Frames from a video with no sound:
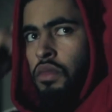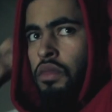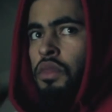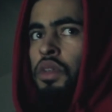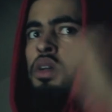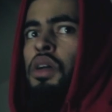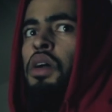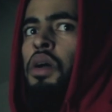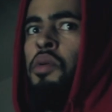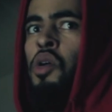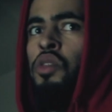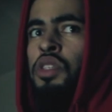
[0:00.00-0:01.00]

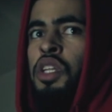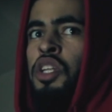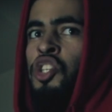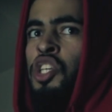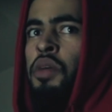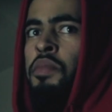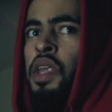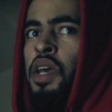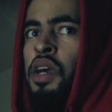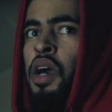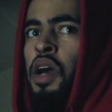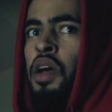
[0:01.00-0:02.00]
I'm going to the gym,
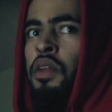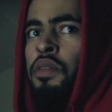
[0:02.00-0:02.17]
nigga.